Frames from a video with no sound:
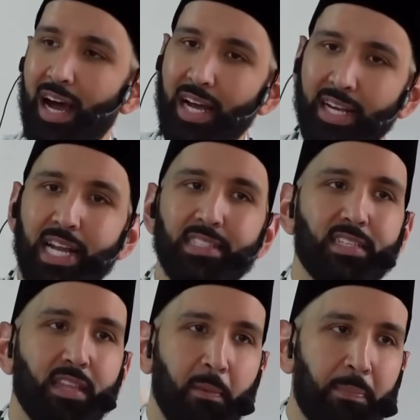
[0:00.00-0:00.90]

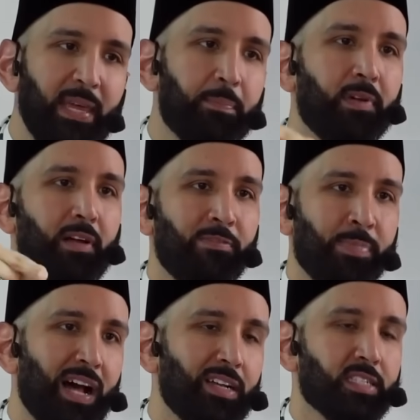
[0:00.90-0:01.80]
against the people of
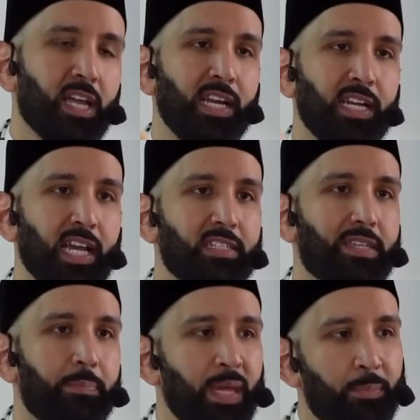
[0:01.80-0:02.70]
Palestine, against
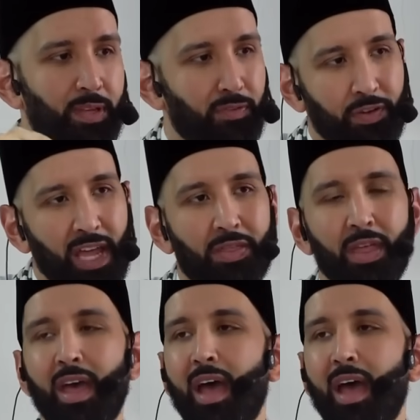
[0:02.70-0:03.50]
the people of faith.